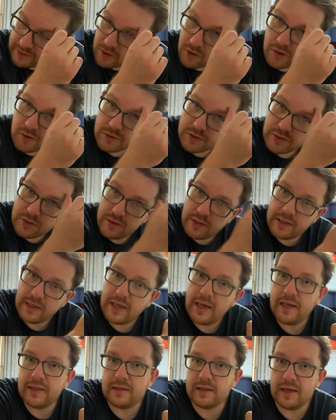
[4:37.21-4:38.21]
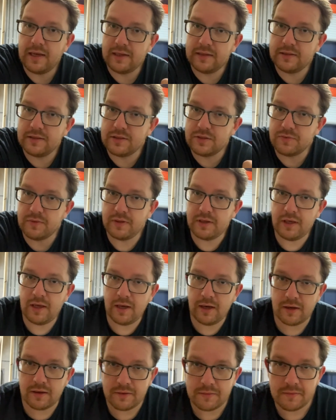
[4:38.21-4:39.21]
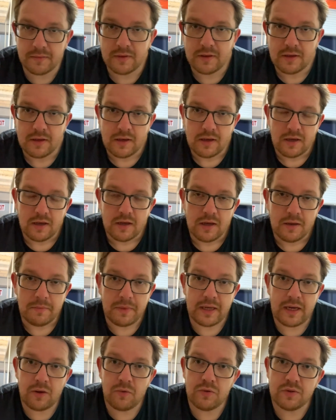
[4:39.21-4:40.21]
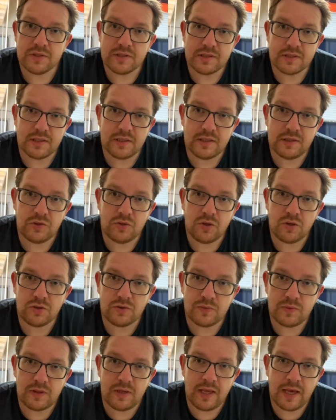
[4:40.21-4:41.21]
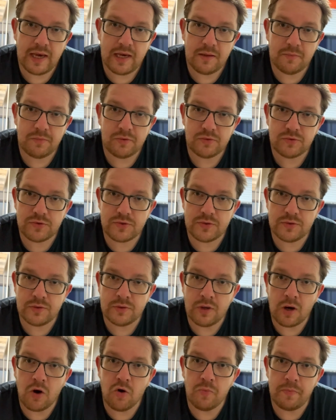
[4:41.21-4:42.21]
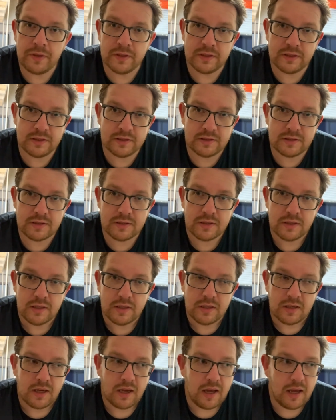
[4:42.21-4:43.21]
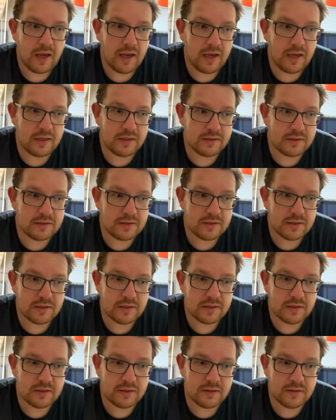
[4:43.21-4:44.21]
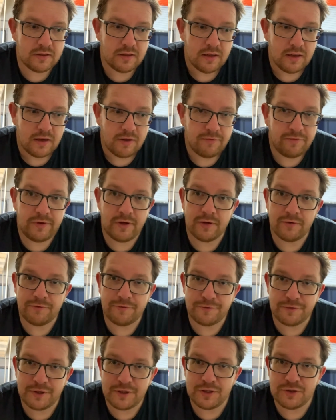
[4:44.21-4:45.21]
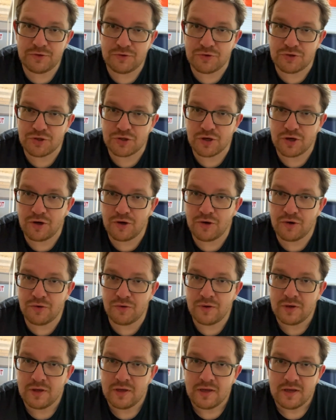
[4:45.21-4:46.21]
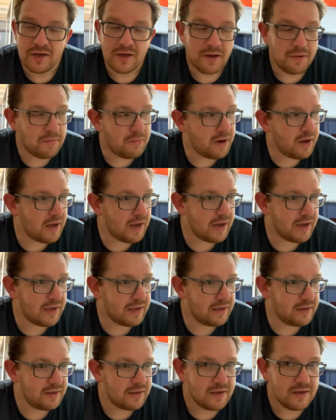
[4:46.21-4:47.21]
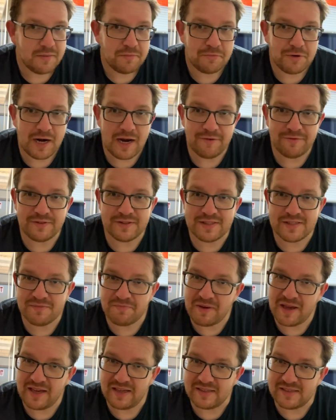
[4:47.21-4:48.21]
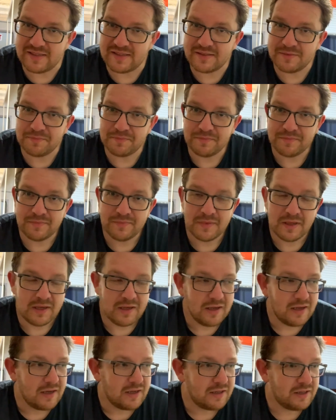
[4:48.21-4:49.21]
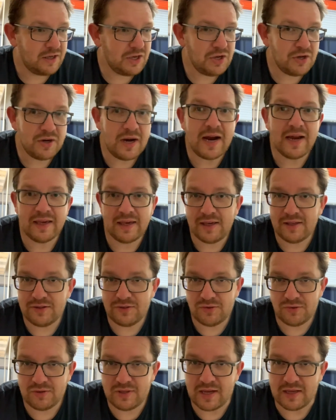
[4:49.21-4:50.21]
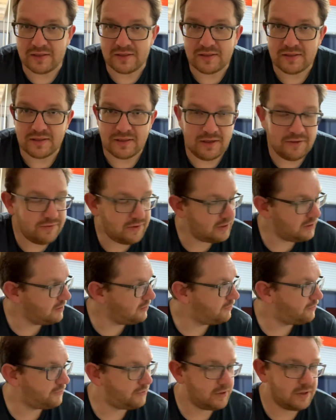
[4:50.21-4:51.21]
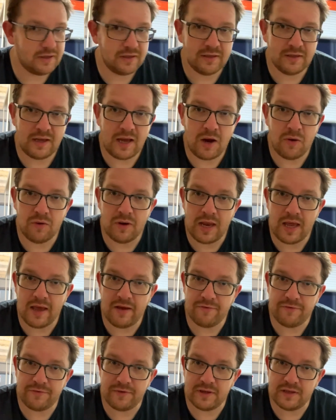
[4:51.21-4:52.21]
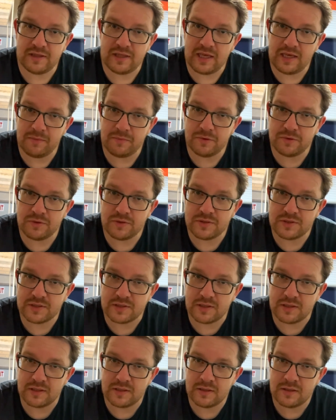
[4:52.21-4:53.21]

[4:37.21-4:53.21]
also a gate like this one here, but I was not really able to open it and feel free to show my private space. Here I can do that. Even if I will have neighbors